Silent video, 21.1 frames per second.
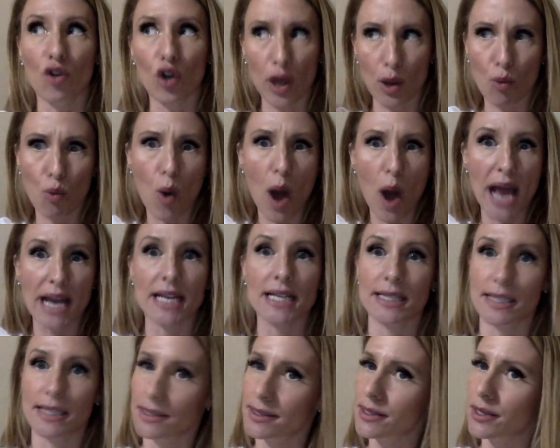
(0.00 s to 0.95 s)
Okay, why
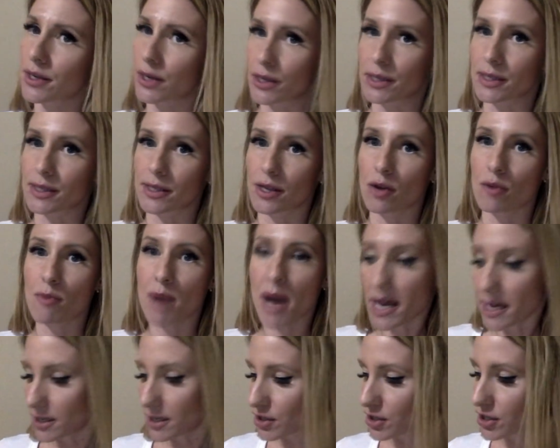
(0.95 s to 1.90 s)
does this hurt so
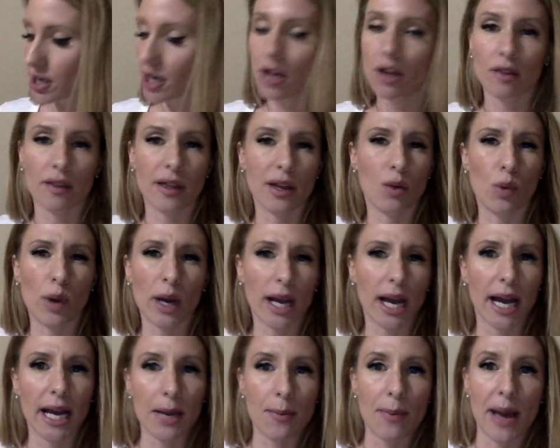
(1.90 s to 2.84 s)
much? Like what
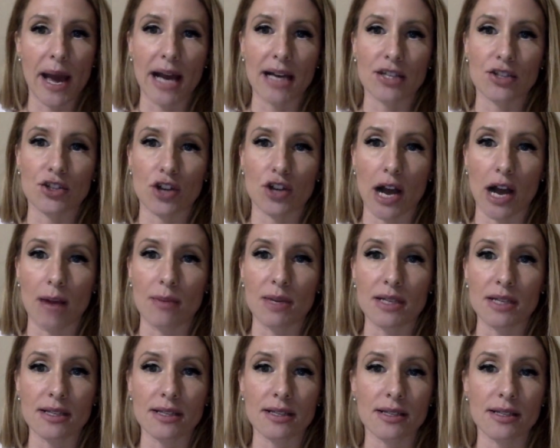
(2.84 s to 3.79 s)
kind of past
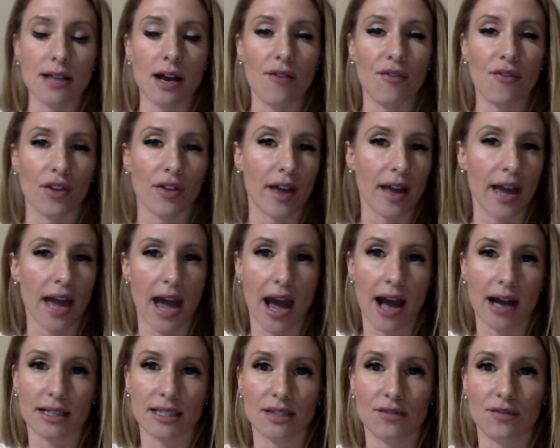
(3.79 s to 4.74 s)
traumas and stuff are like
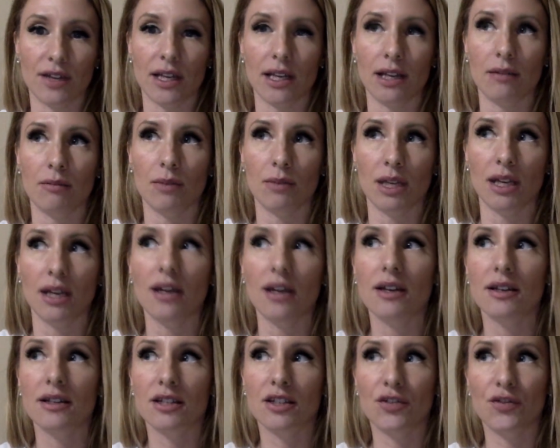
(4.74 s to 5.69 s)
activating me
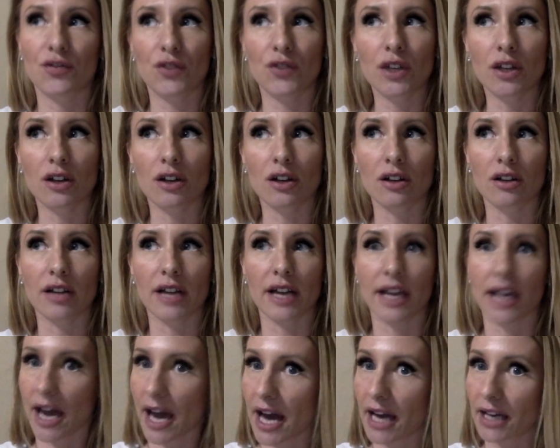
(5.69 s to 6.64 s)
to feel
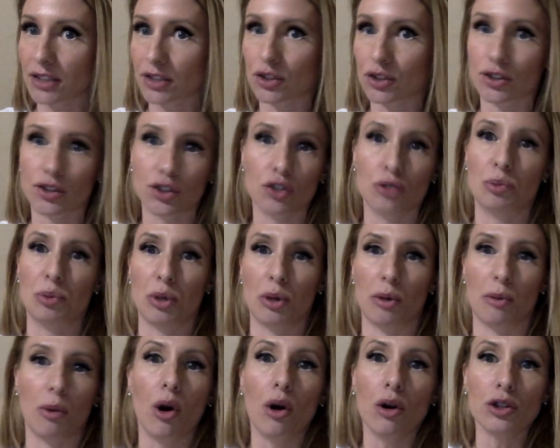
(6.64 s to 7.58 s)
like extra super
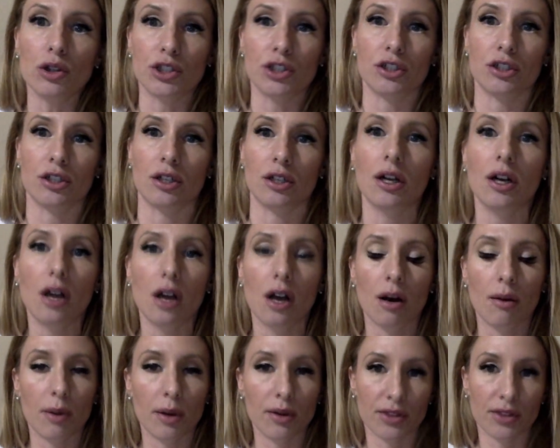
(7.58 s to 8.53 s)
emotional
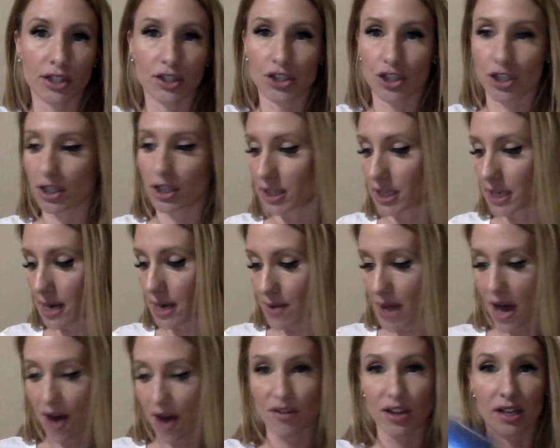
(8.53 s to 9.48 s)
about this shit that I'm
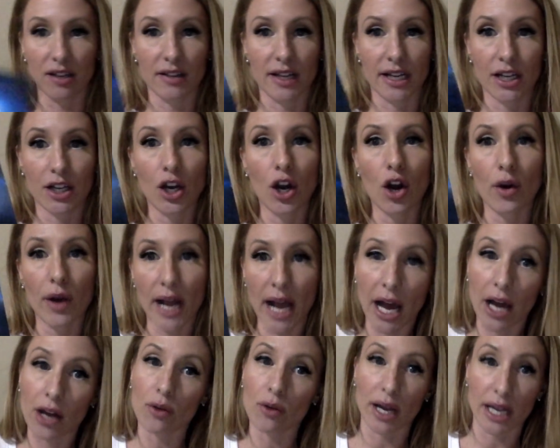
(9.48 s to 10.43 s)
having to let go,
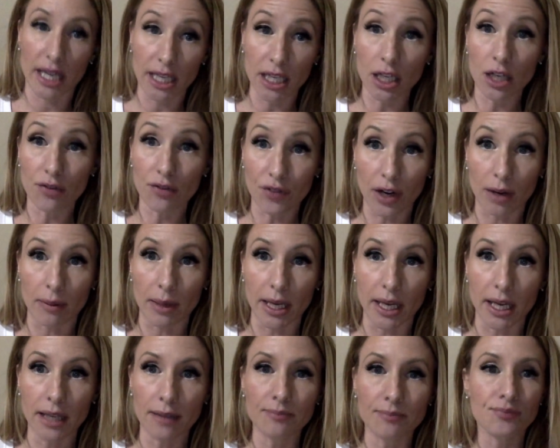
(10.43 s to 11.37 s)
and how do I heal from
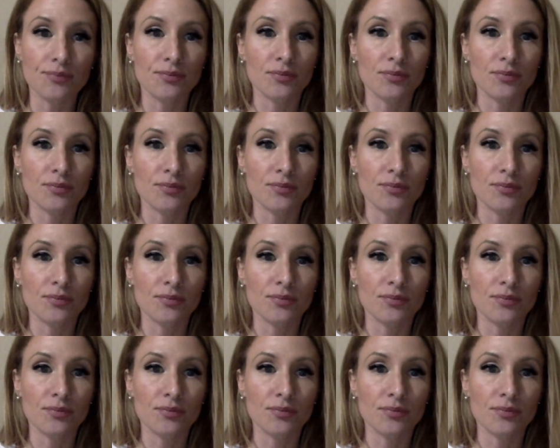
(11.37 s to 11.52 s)
it?